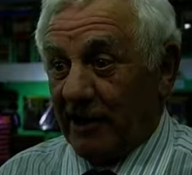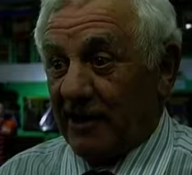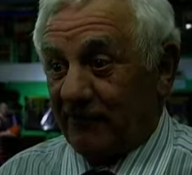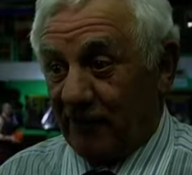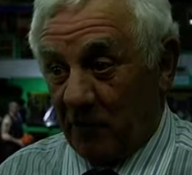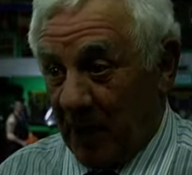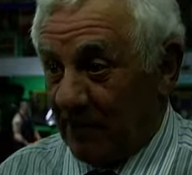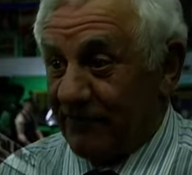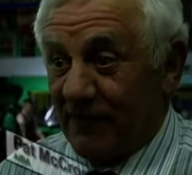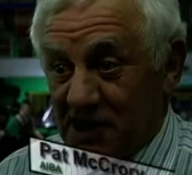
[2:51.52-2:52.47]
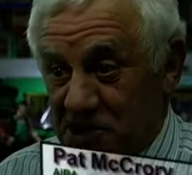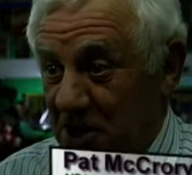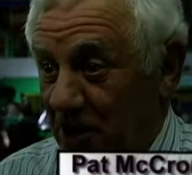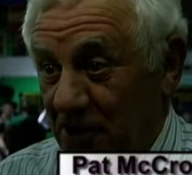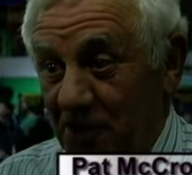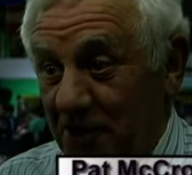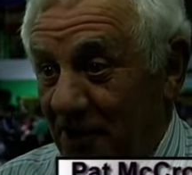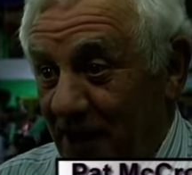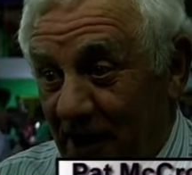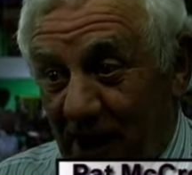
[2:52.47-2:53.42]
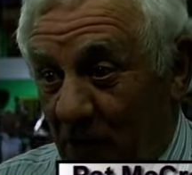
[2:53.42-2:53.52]
to get from Belfast to London,
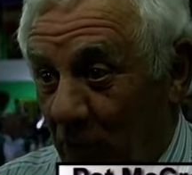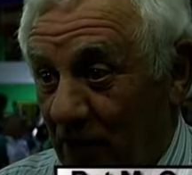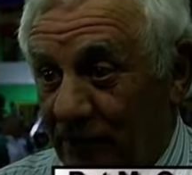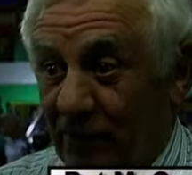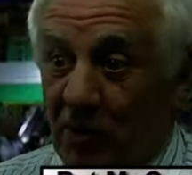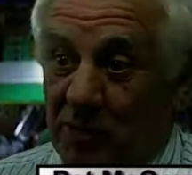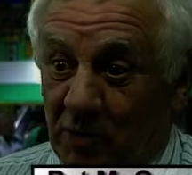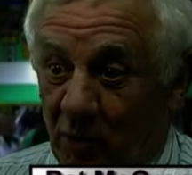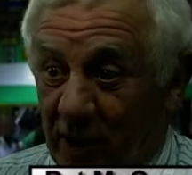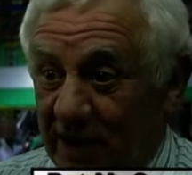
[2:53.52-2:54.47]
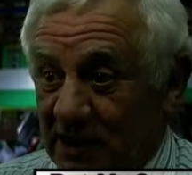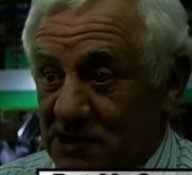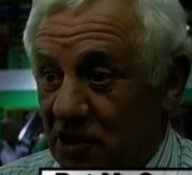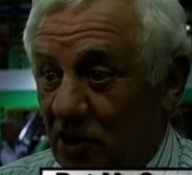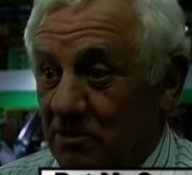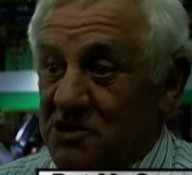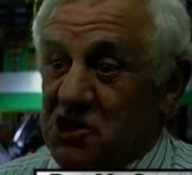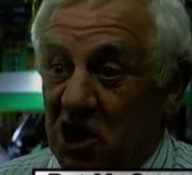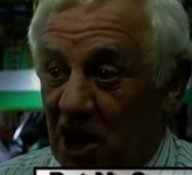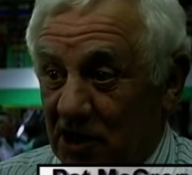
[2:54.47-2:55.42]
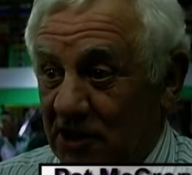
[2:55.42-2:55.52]
where if they're up in Wales or up in
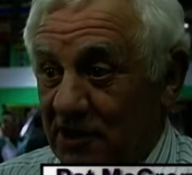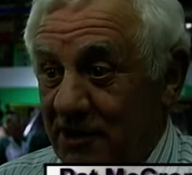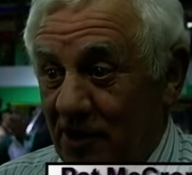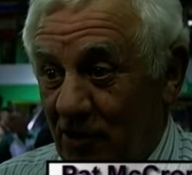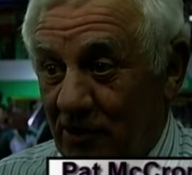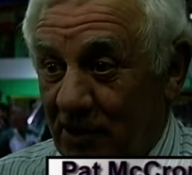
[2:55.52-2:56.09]
Scotland, you know, uh,